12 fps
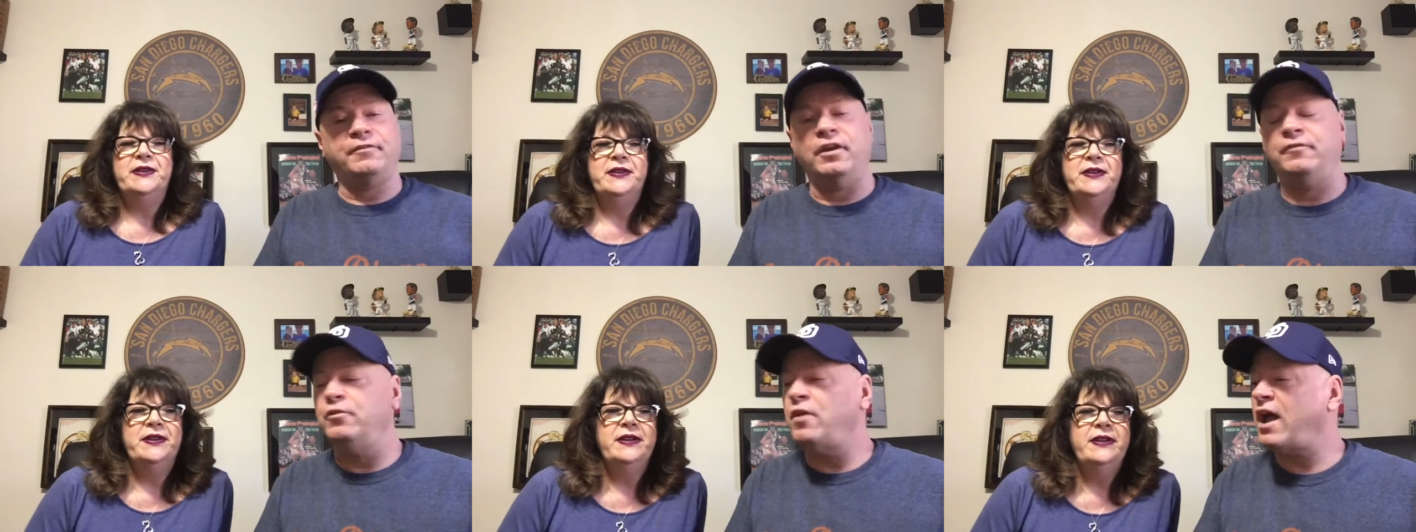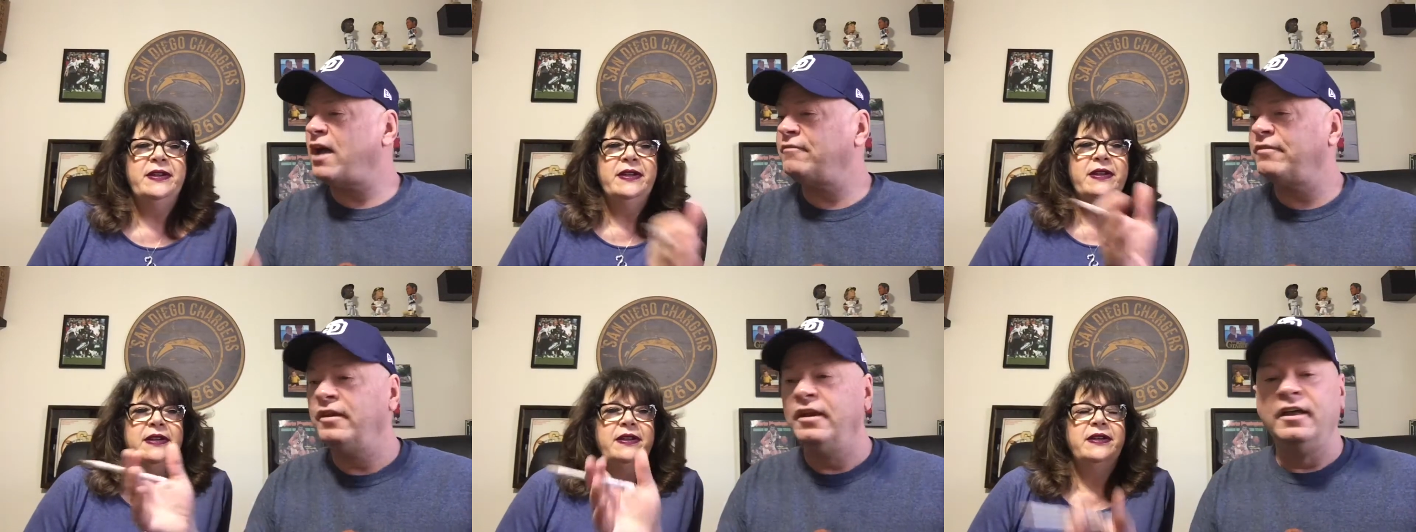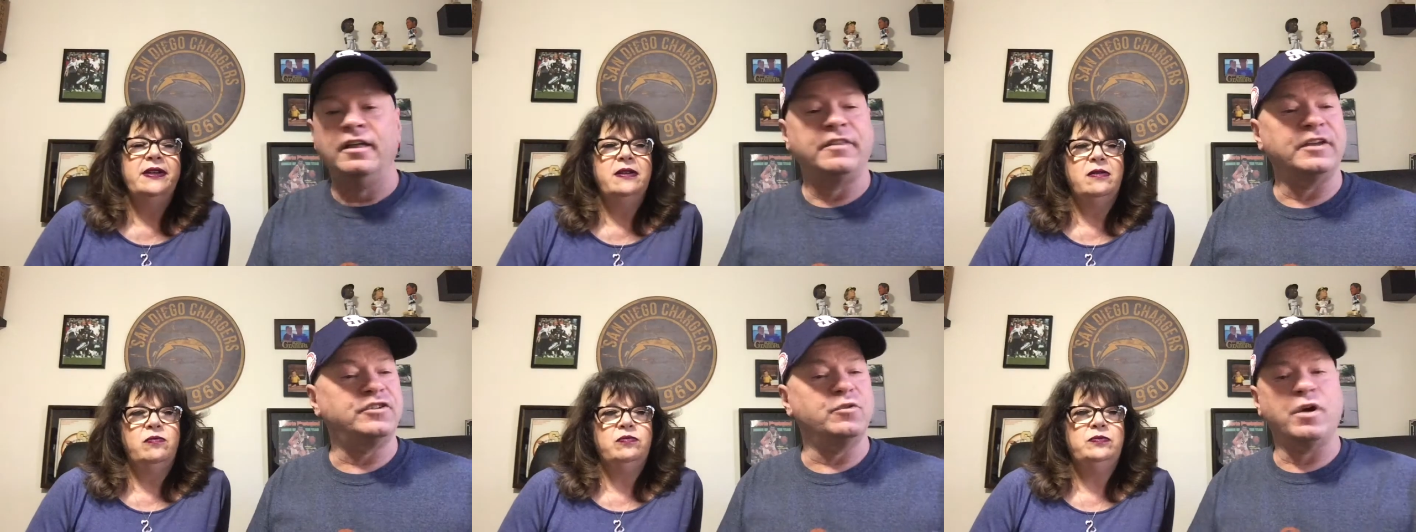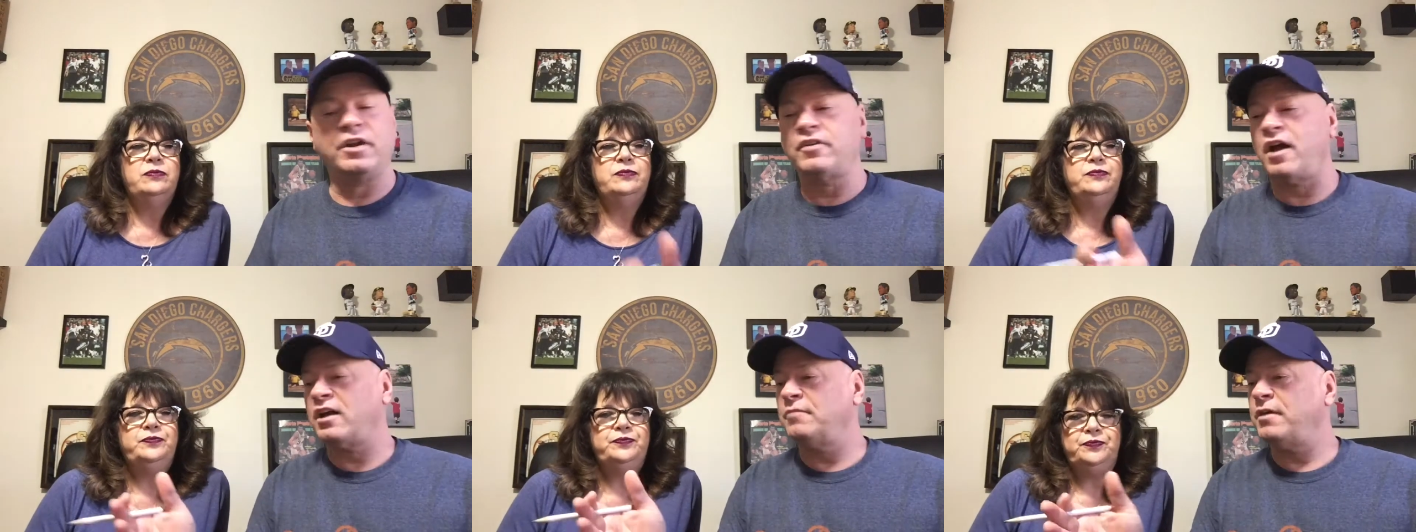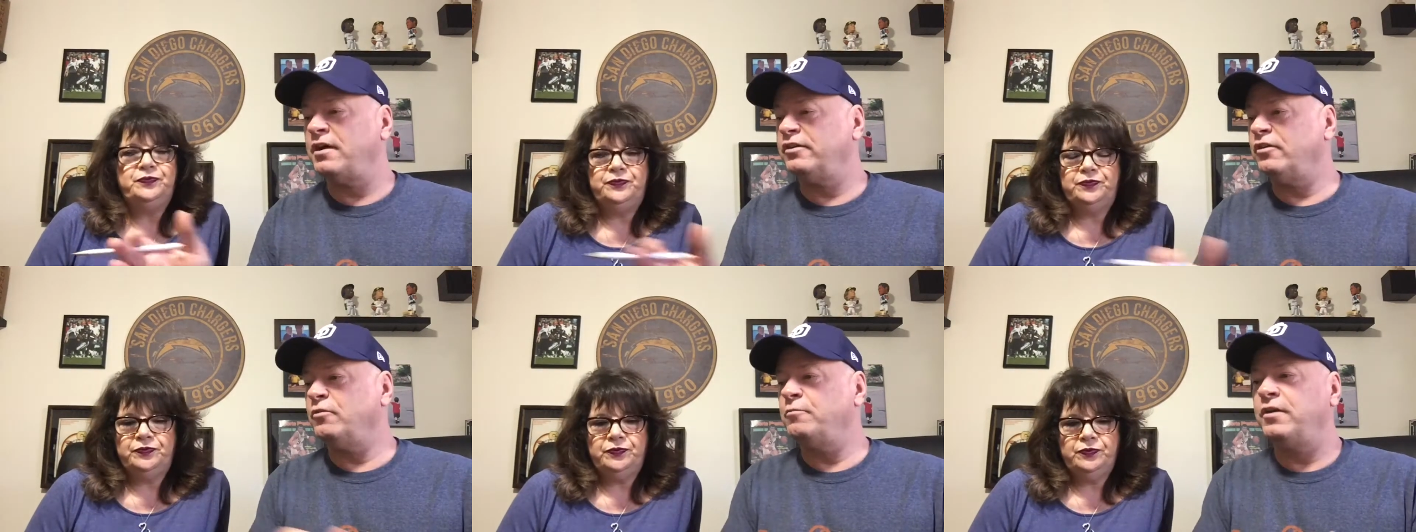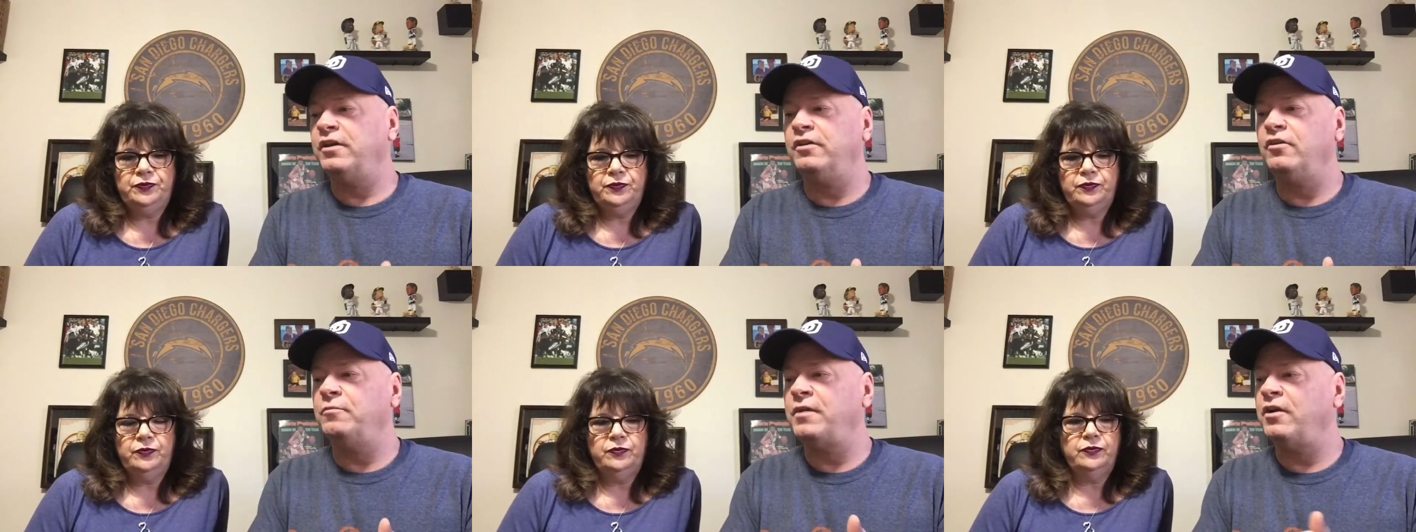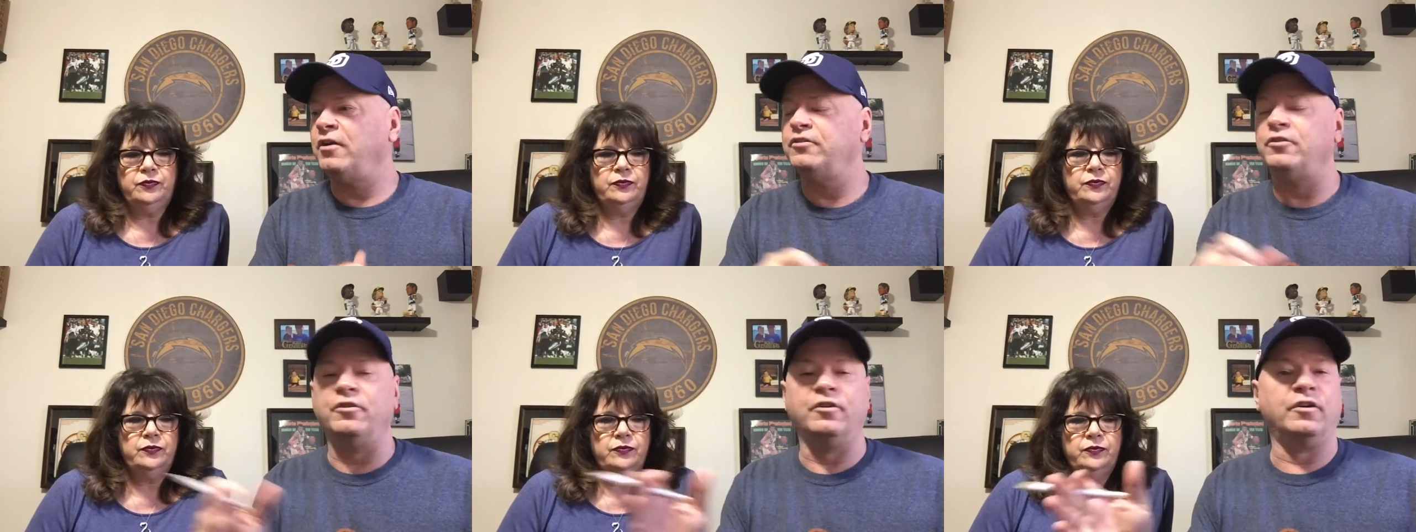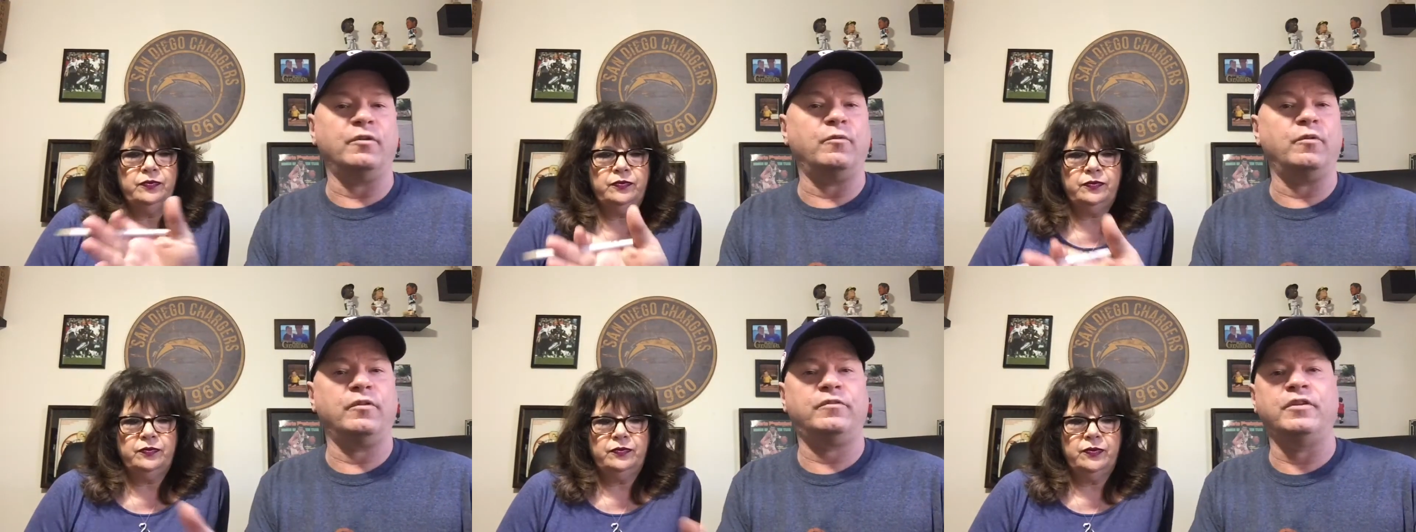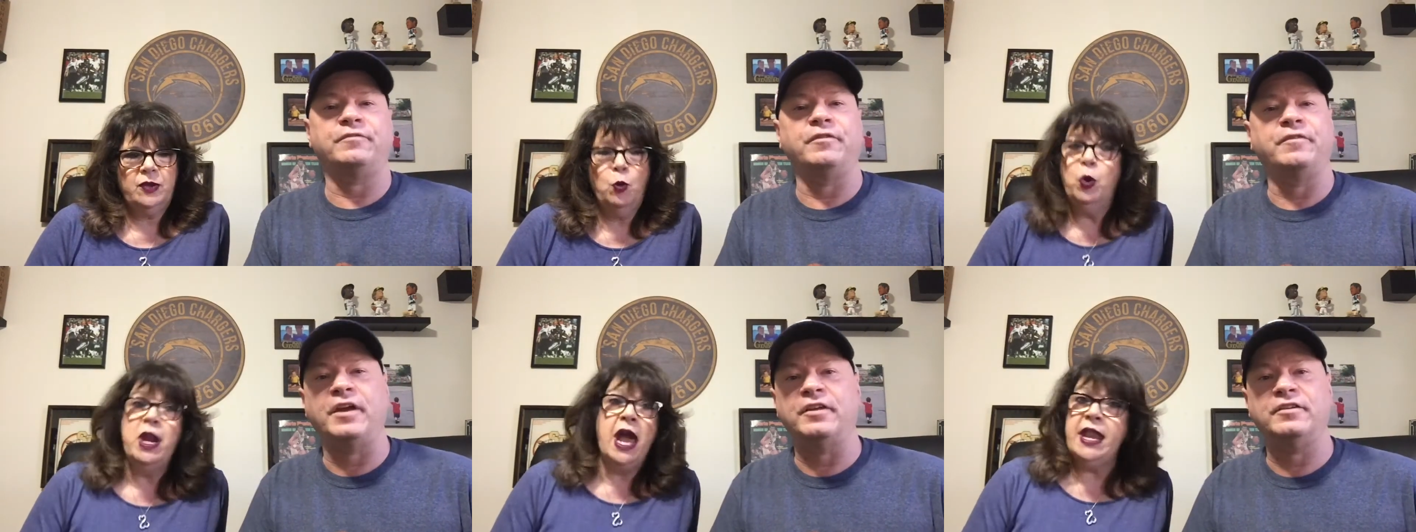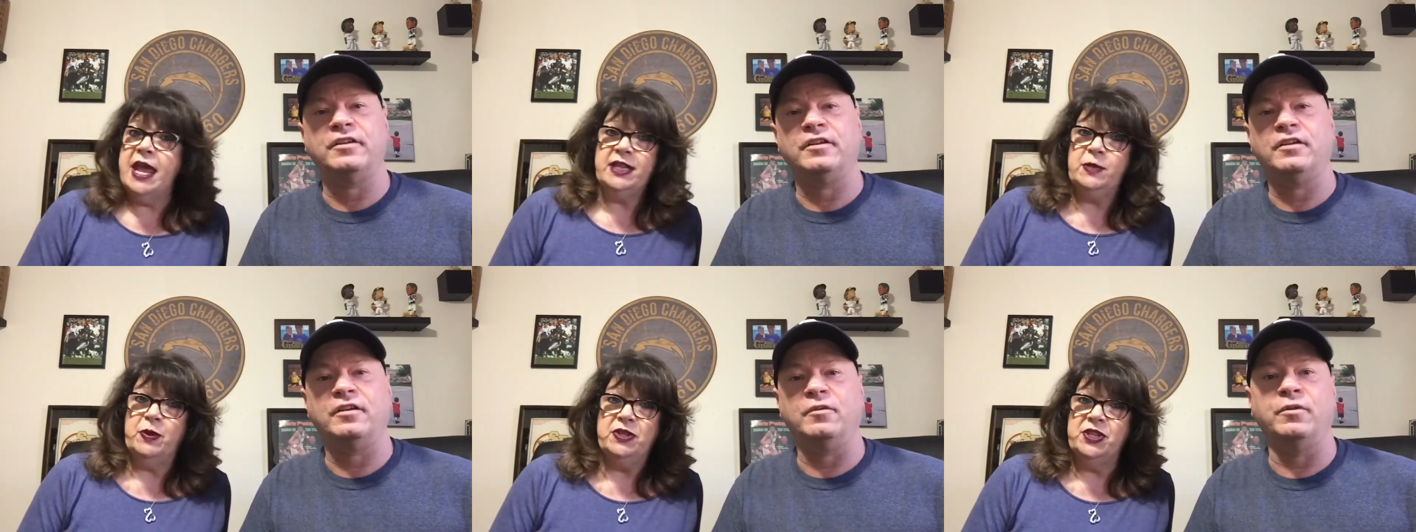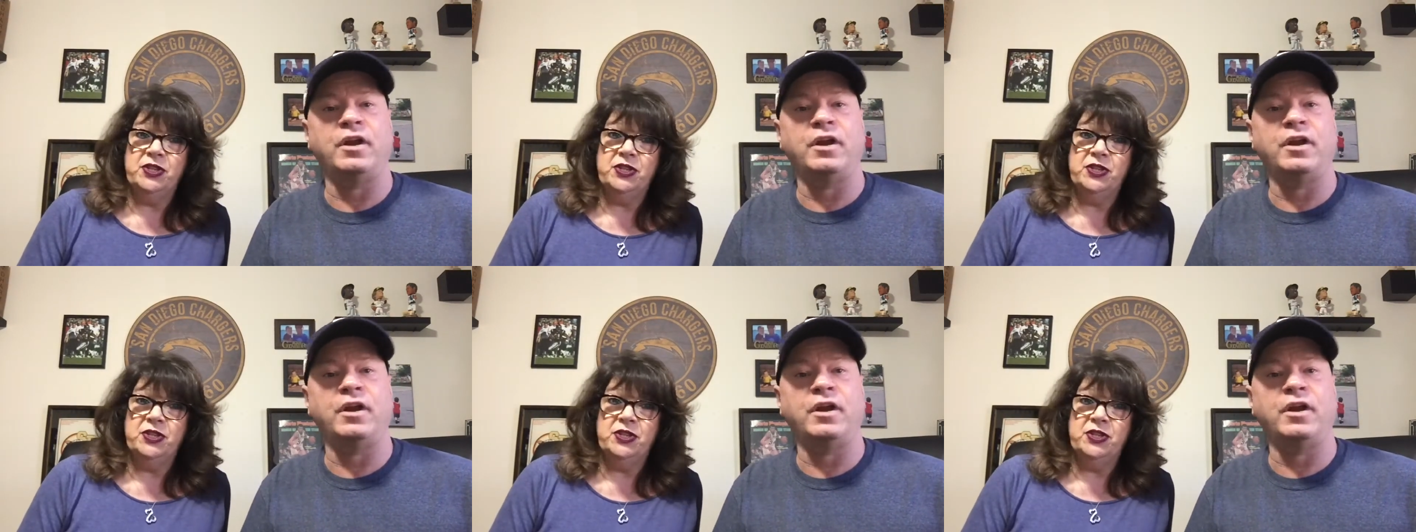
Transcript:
Speaker 1: If you, if you have things you want to talk about your your marriage or different We're things, not experts.